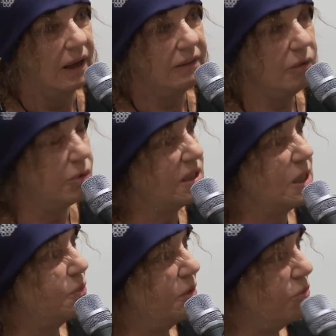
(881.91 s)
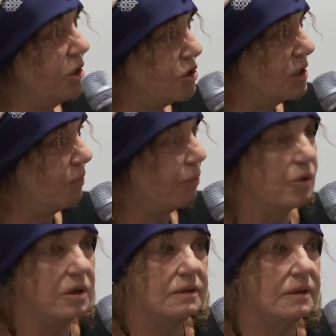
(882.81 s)
I think we seem to be reaching a
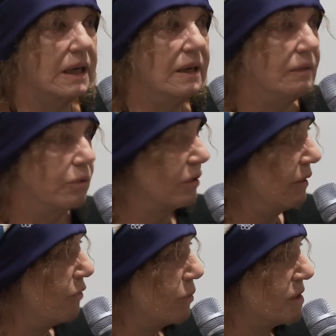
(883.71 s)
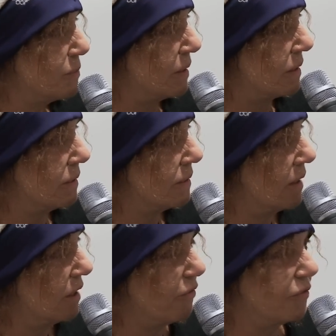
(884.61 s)
point here where everyone's a bit
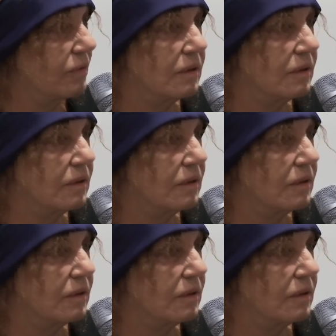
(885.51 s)
kind of